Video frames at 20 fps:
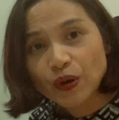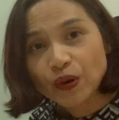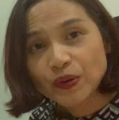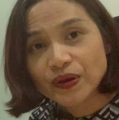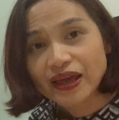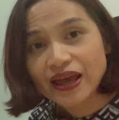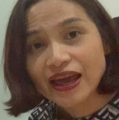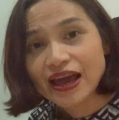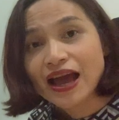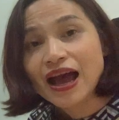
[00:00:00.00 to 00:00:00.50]

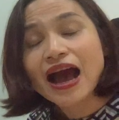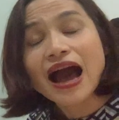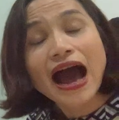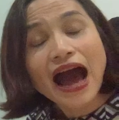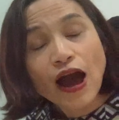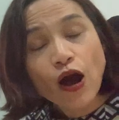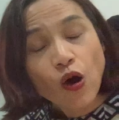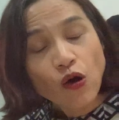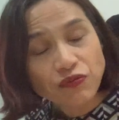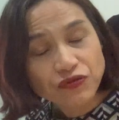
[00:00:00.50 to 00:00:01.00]
Okay,
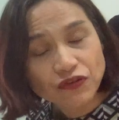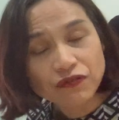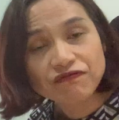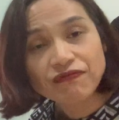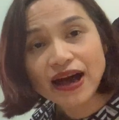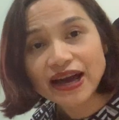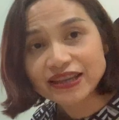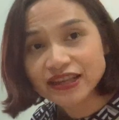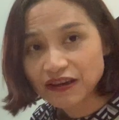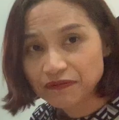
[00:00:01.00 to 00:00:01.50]
I hope you
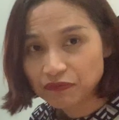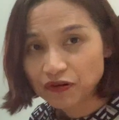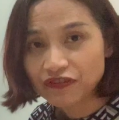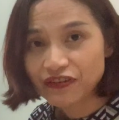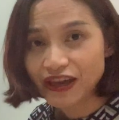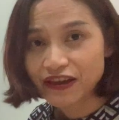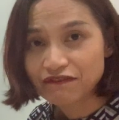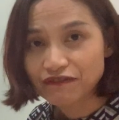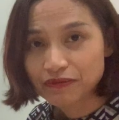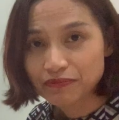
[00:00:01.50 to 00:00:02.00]
find the
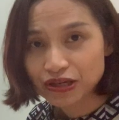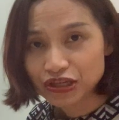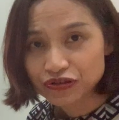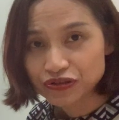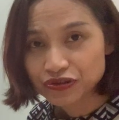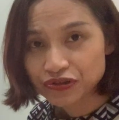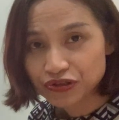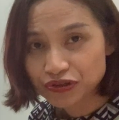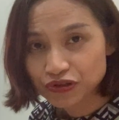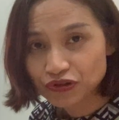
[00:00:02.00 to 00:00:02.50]
above
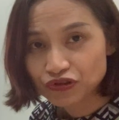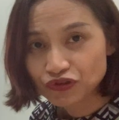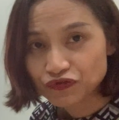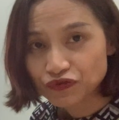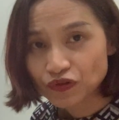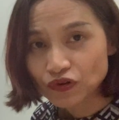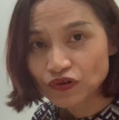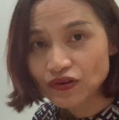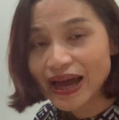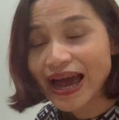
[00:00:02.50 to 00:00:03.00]
information
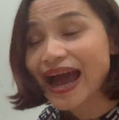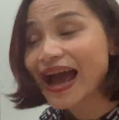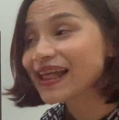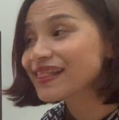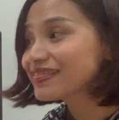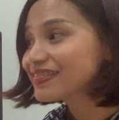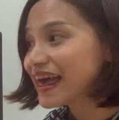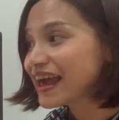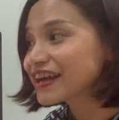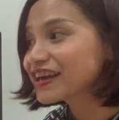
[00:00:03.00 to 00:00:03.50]
useful,
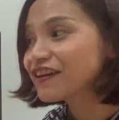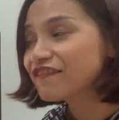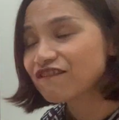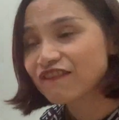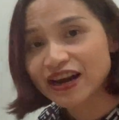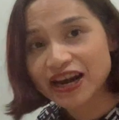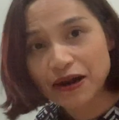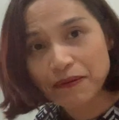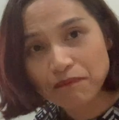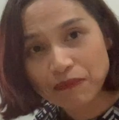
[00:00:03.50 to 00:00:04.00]
and thank you
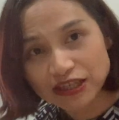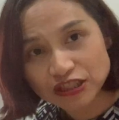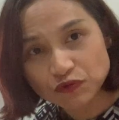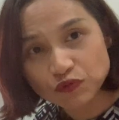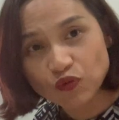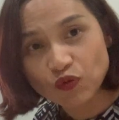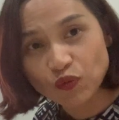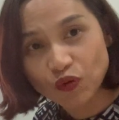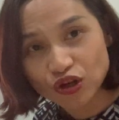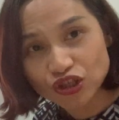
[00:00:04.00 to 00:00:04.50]
very much
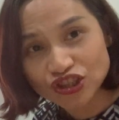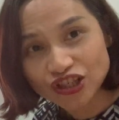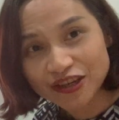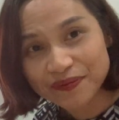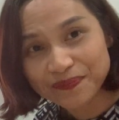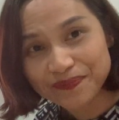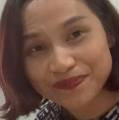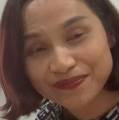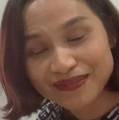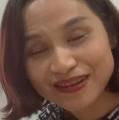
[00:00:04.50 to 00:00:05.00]
for watching.
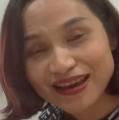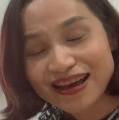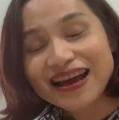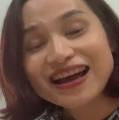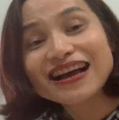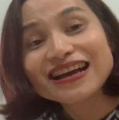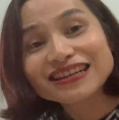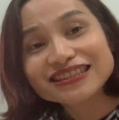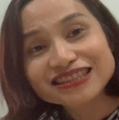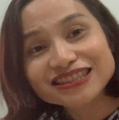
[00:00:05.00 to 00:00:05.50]

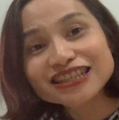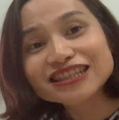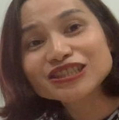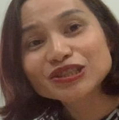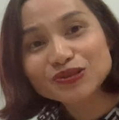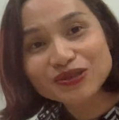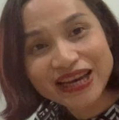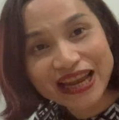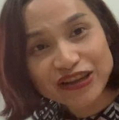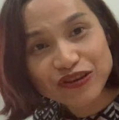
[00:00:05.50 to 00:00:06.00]

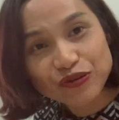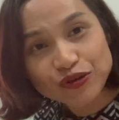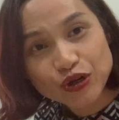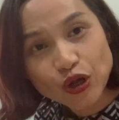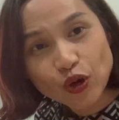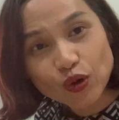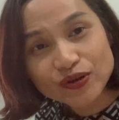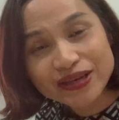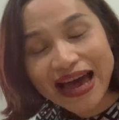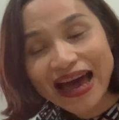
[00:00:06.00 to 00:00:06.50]
Just to let you
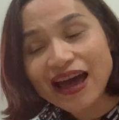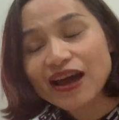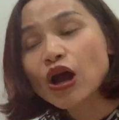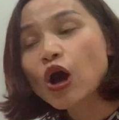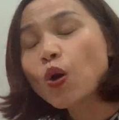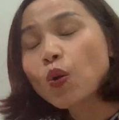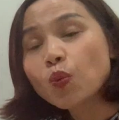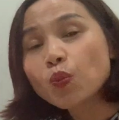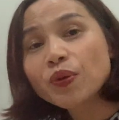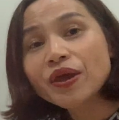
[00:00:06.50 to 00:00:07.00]
know that
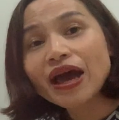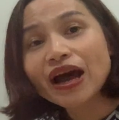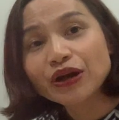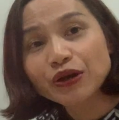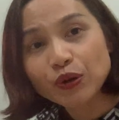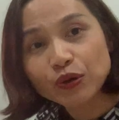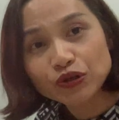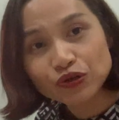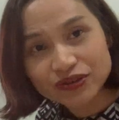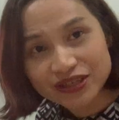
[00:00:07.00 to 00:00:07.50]
we are
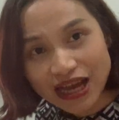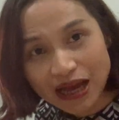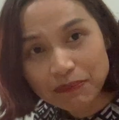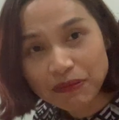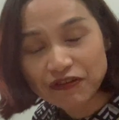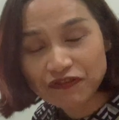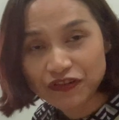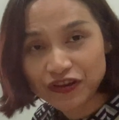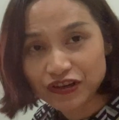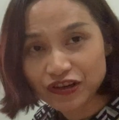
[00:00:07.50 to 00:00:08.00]
going to
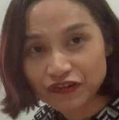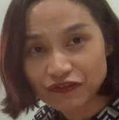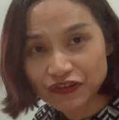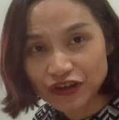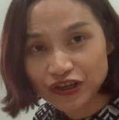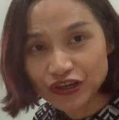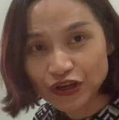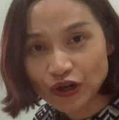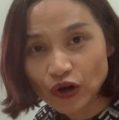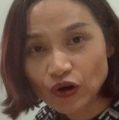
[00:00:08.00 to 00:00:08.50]
come up with a
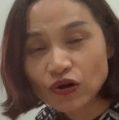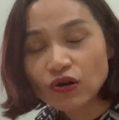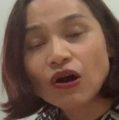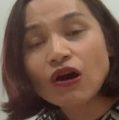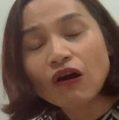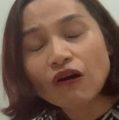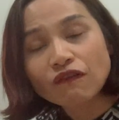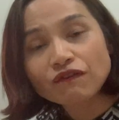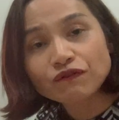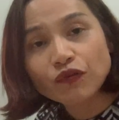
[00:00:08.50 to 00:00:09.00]
video
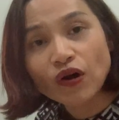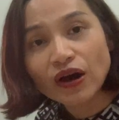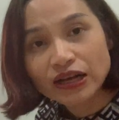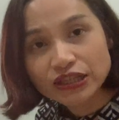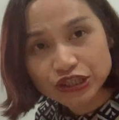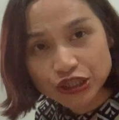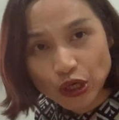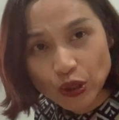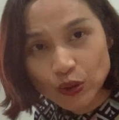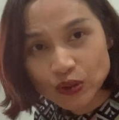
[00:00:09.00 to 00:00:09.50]
for
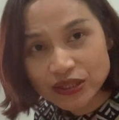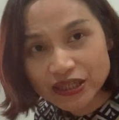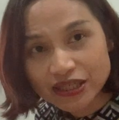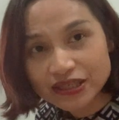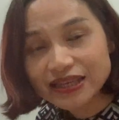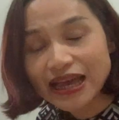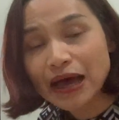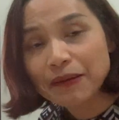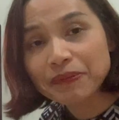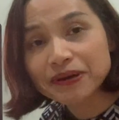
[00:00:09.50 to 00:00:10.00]
a
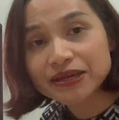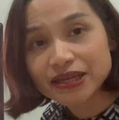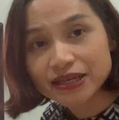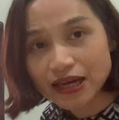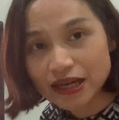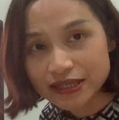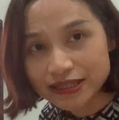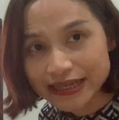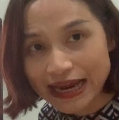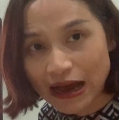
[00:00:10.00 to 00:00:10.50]
ptosis happen in
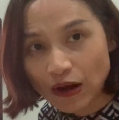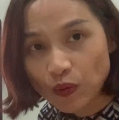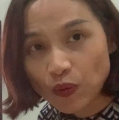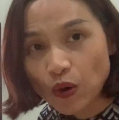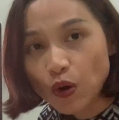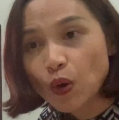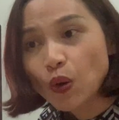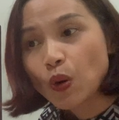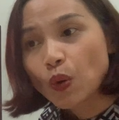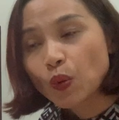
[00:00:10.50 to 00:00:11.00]
adult,
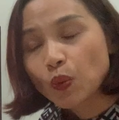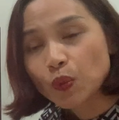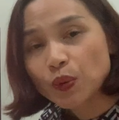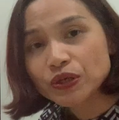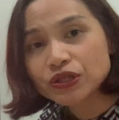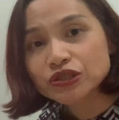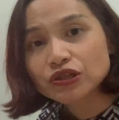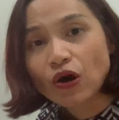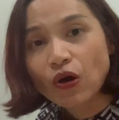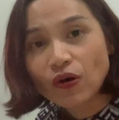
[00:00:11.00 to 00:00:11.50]

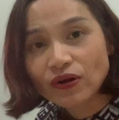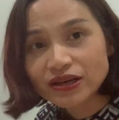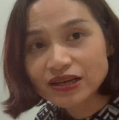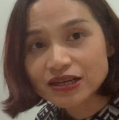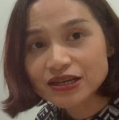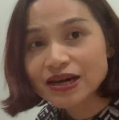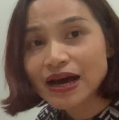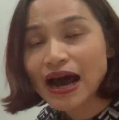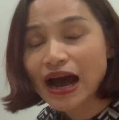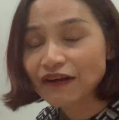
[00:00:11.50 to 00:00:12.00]
which
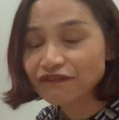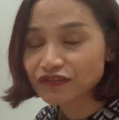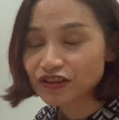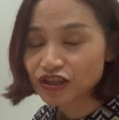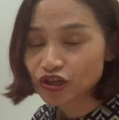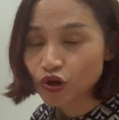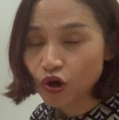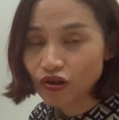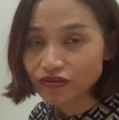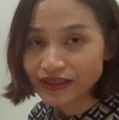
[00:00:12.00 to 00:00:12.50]
occur after
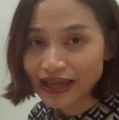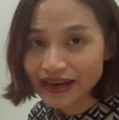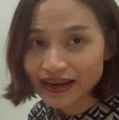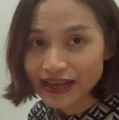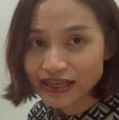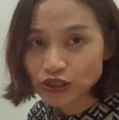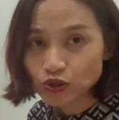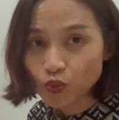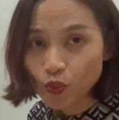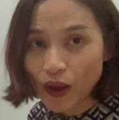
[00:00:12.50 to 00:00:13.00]
the contact
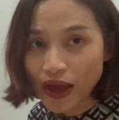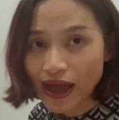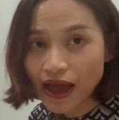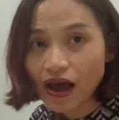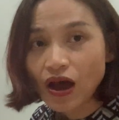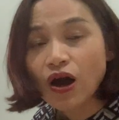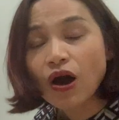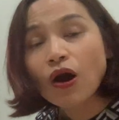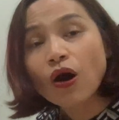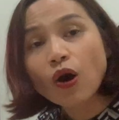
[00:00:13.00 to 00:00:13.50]
lens
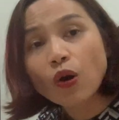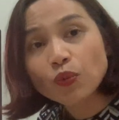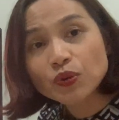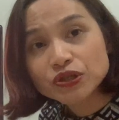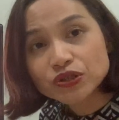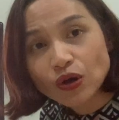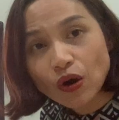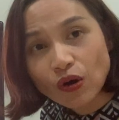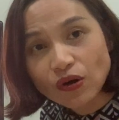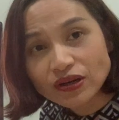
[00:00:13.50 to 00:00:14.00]
wear, or
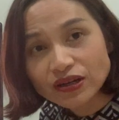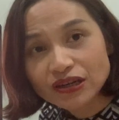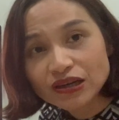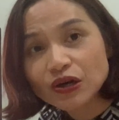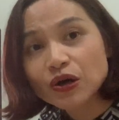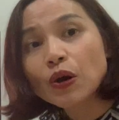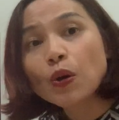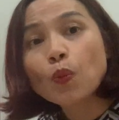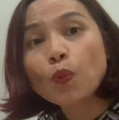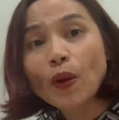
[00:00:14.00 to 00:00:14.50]
which
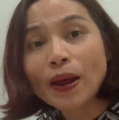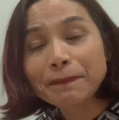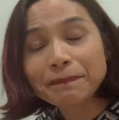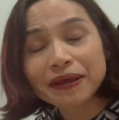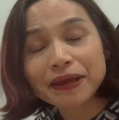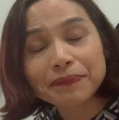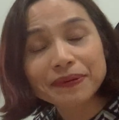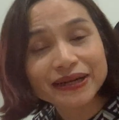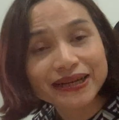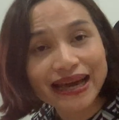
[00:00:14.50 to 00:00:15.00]
occur when
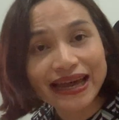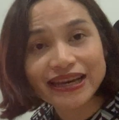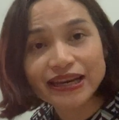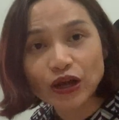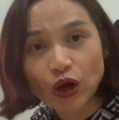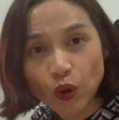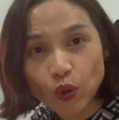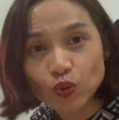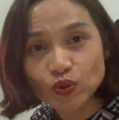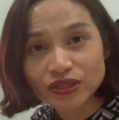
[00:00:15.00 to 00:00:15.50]
people
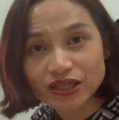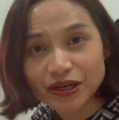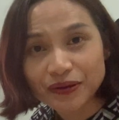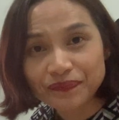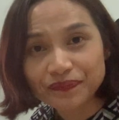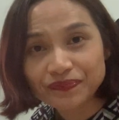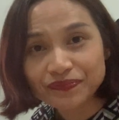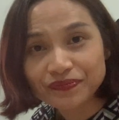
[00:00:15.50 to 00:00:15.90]
get older.